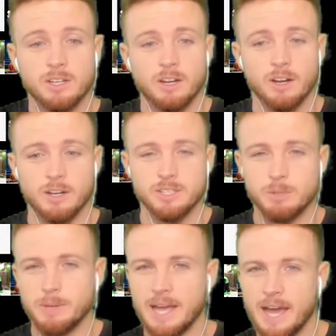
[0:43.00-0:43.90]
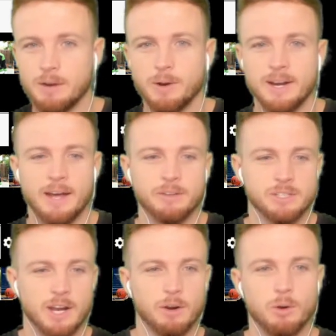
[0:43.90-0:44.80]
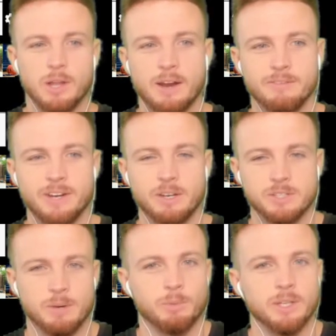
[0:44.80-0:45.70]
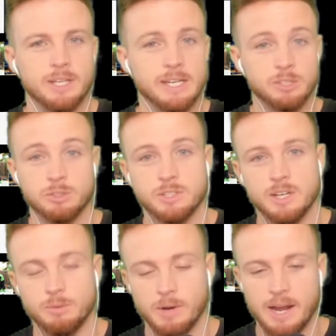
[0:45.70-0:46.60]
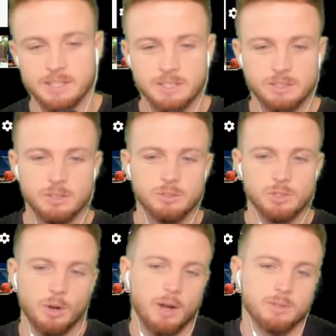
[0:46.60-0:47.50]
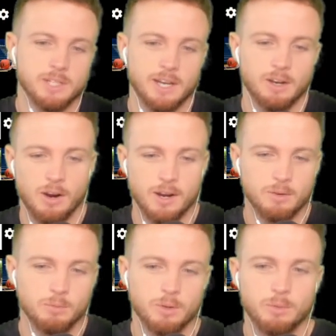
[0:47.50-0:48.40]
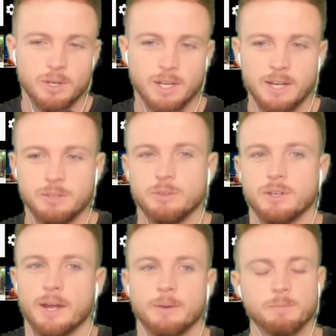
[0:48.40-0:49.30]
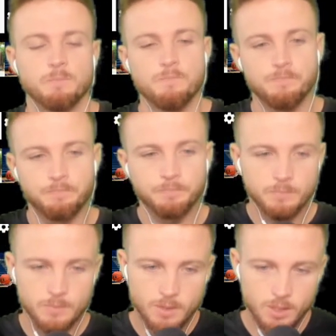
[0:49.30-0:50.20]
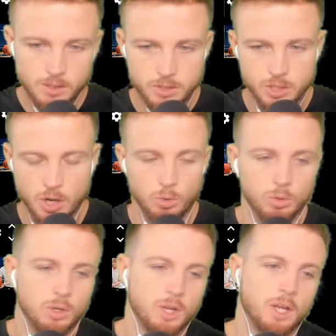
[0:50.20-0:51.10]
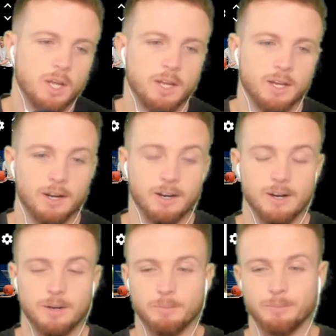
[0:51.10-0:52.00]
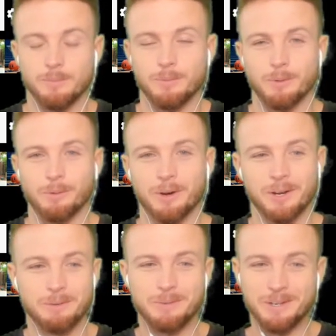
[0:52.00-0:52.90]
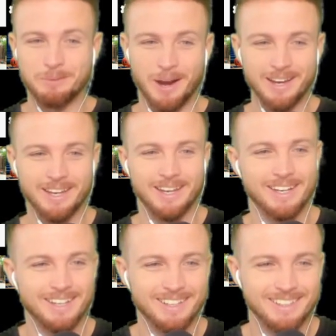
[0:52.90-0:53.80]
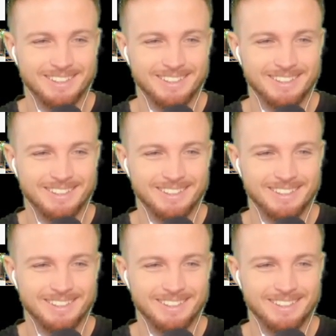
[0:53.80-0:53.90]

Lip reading: to be had right now. There's not a whole lot of videos I'm really interested in reacting to, so I was like, all right, what can I do today? So we're going to be ranking